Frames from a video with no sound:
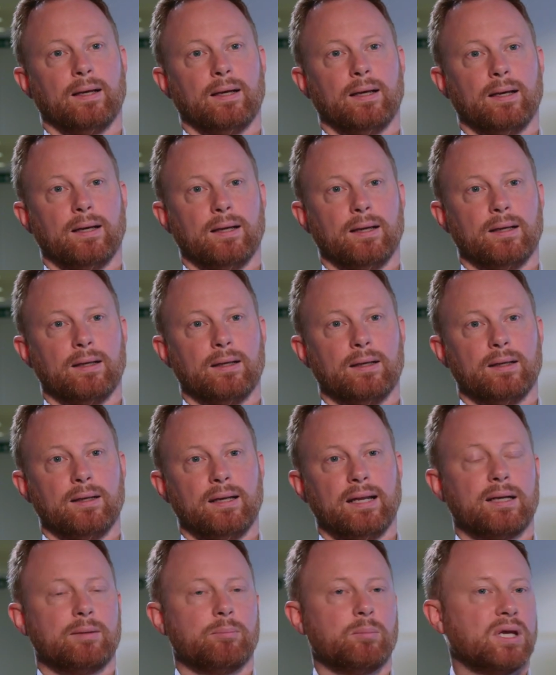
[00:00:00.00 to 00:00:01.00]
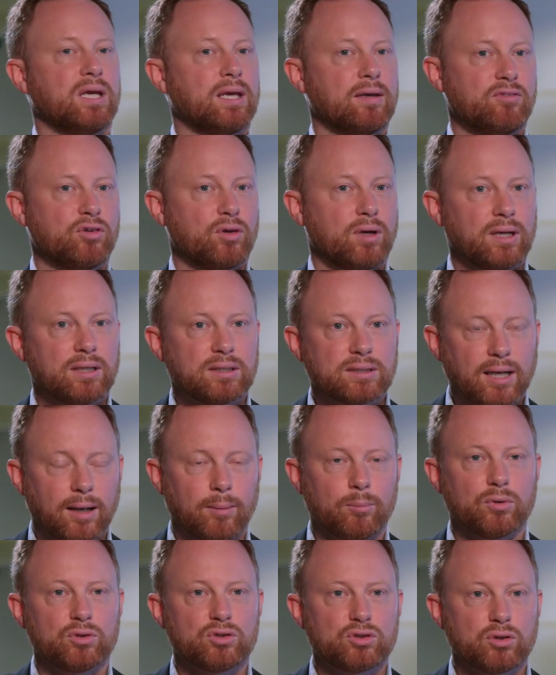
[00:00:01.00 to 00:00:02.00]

Let me give you an example.